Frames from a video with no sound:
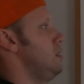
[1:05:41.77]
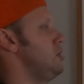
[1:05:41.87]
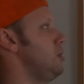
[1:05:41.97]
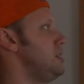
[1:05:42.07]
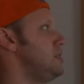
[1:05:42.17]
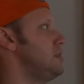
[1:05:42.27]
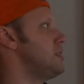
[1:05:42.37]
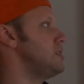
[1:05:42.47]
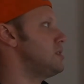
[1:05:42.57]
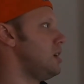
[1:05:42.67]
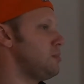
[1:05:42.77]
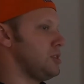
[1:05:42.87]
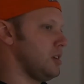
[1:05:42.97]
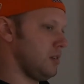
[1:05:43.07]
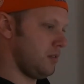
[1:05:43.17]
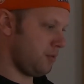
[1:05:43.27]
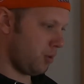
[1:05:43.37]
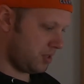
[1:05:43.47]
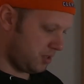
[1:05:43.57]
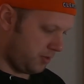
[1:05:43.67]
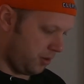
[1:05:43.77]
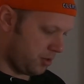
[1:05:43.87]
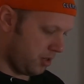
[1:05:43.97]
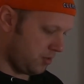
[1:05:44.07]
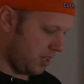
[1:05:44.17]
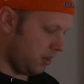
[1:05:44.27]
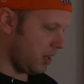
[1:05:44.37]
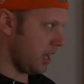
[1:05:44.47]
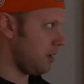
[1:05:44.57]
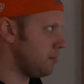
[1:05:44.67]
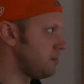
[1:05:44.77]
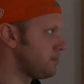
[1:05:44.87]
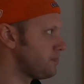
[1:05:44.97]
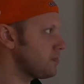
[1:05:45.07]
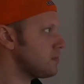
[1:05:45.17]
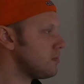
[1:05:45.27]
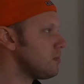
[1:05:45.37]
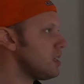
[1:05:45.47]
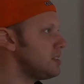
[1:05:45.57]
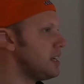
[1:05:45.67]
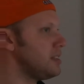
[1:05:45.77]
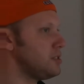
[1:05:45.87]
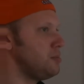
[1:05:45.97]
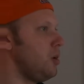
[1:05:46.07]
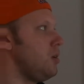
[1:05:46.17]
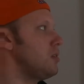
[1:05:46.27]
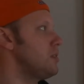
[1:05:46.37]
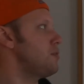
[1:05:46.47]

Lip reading: choices of consumption, forces future utility to get smaller the